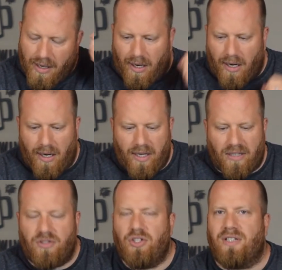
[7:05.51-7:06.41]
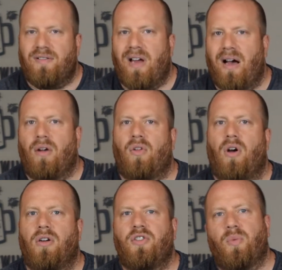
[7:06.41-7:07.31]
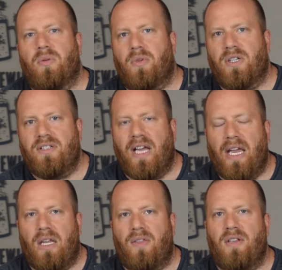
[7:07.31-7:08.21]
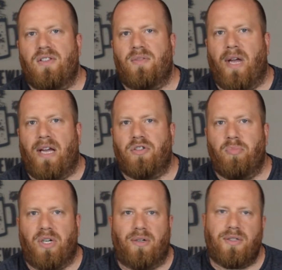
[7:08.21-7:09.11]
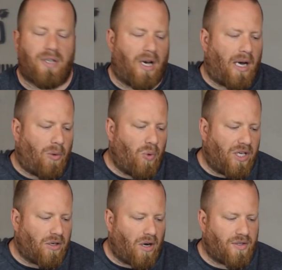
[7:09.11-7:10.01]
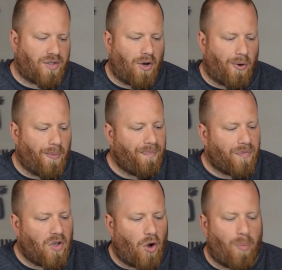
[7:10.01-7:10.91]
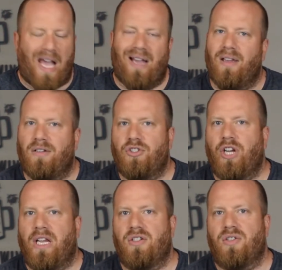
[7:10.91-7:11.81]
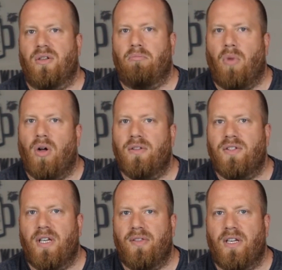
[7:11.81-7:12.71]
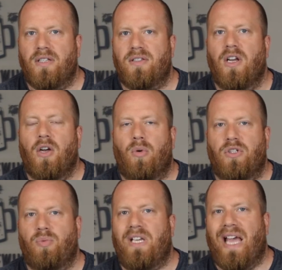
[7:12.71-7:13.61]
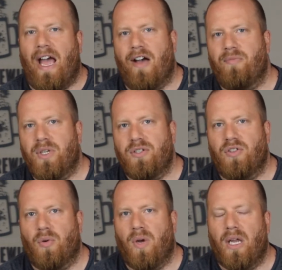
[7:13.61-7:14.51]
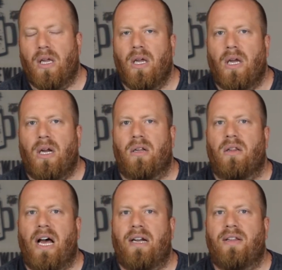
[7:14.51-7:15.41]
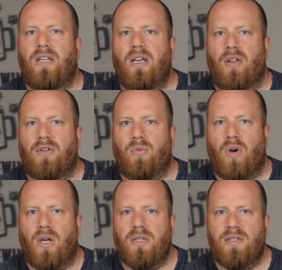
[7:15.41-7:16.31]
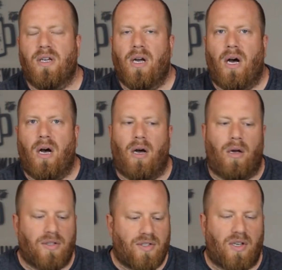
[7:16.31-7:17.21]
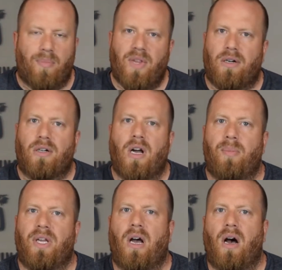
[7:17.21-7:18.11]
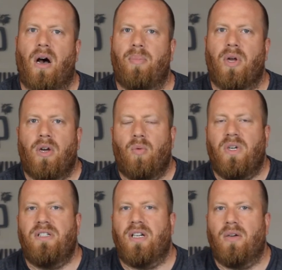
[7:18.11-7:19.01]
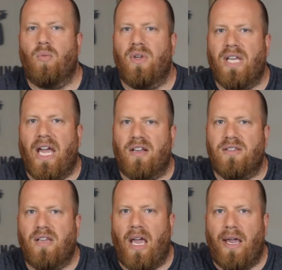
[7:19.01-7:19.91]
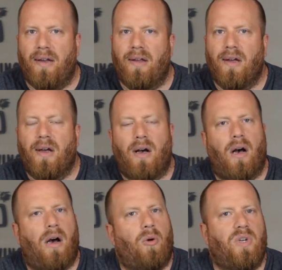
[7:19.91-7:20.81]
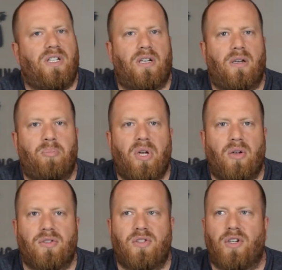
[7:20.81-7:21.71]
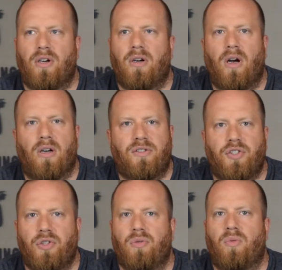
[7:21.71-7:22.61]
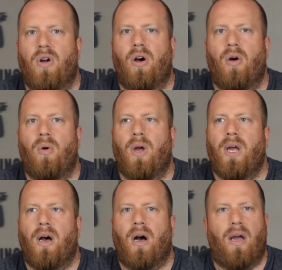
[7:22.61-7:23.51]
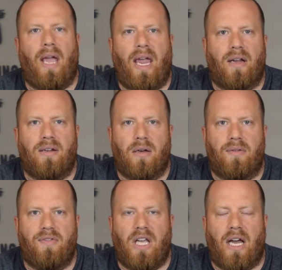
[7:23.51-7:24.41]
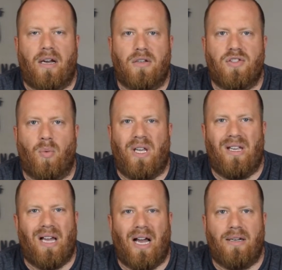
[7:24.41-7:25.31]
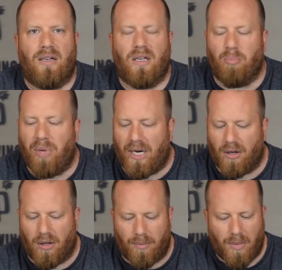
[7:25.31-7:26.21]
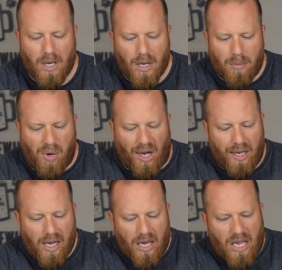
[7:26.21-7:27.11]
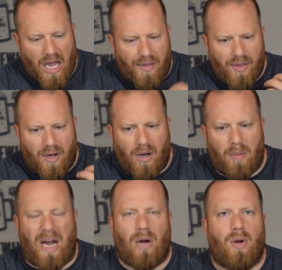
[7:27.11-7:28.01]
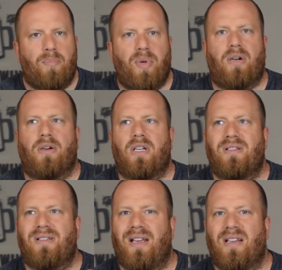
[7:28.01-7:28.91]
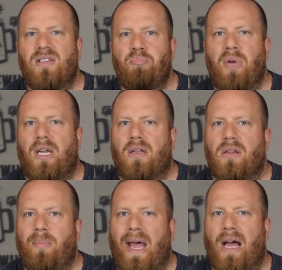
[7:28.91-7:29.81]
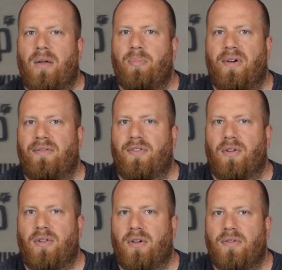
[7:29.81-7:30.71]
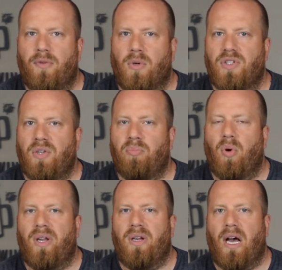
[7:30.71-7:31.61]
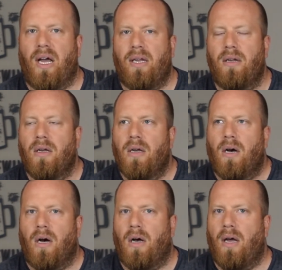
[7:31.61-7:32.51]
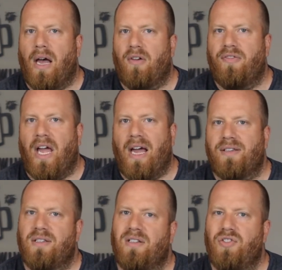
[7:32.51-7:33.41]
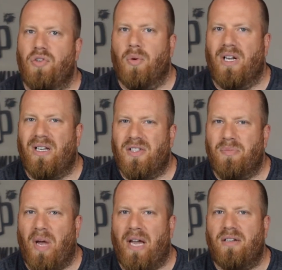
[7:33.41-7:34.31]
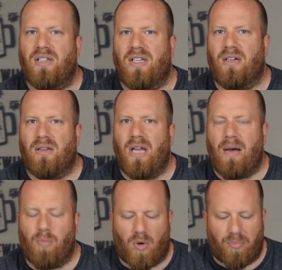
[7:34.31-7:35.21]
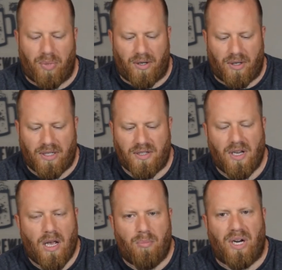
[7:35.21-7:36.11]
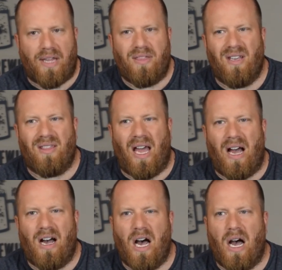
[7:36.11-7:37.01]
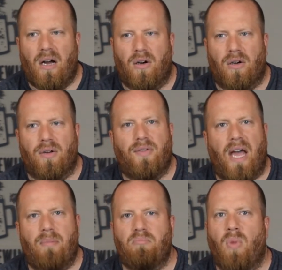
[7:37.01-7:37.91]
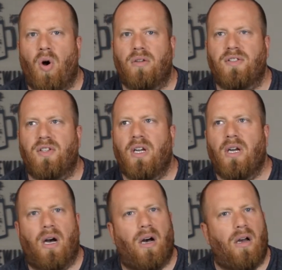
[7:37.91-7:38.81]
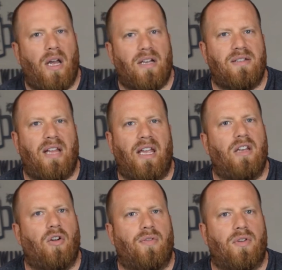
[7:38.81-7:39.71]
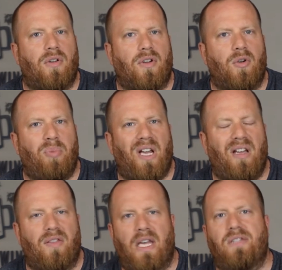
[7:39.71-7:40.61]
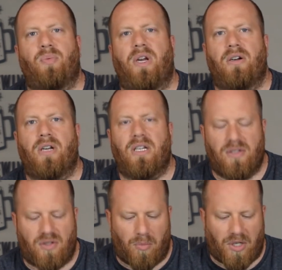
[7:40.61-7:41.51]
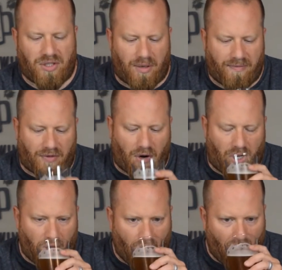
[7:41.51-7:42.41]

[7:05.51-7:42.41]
Uh, it's just how long do we want to take these Smash Beers. Uh, we could also go back and change the malt in this, which we have been doing in a lot of the other ones. Uh, some that are coming up, we did it with Cascade. Uh, we did a Pilsner, a two-row, uh, and a Vienna, so we can kind of compare them. But yeah, the amount of bitterness is big in the back, but for the fourteen point nine uh, alpha acids, you would expect to get a lot more bitterness. But I think that hot or that malt uh, has taken over a little bit, and that's why you're getting so much up front.